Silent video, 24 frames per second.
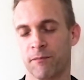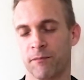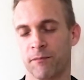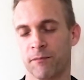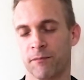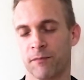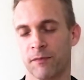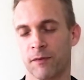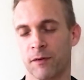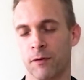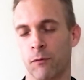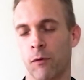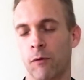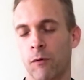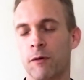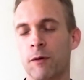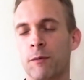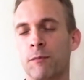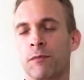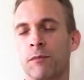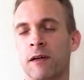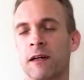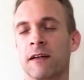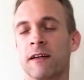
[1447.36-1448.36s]
What we
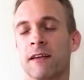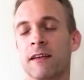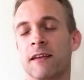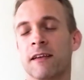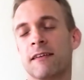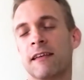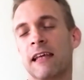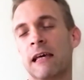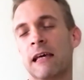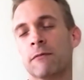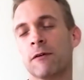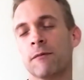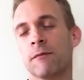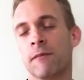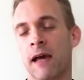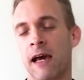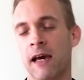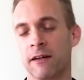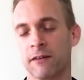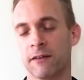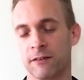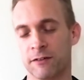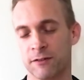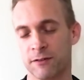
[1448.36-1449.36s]
bring to the table
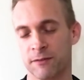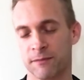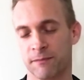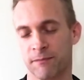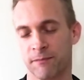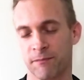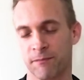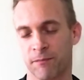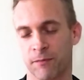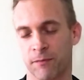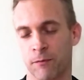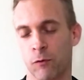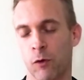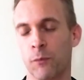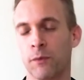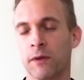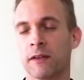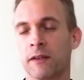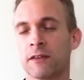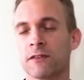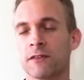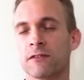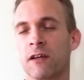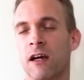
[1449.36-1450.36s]
matters. What we
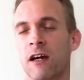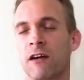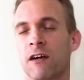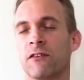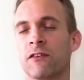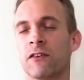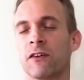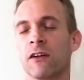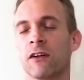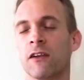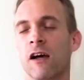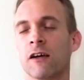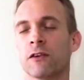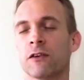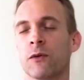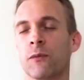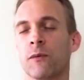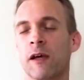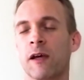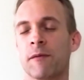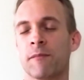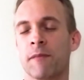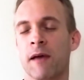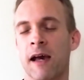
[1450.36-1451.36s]
discover along the way
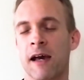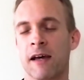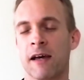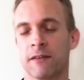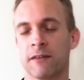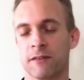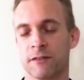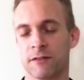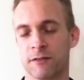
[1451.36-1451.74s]
matters.